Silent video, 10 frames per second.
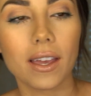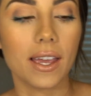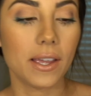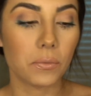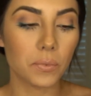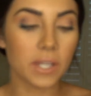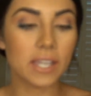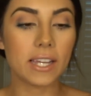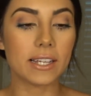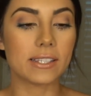It
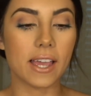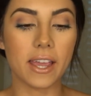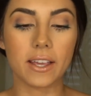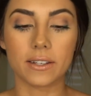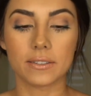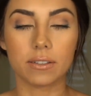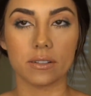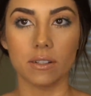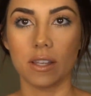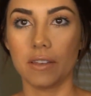really is like,
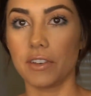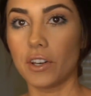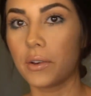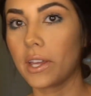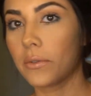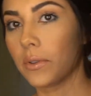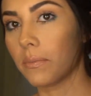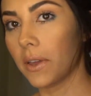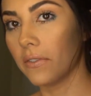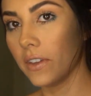even going in with
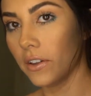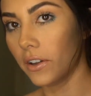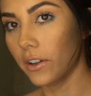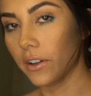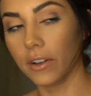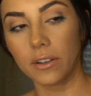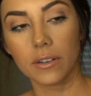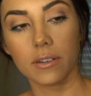my finger.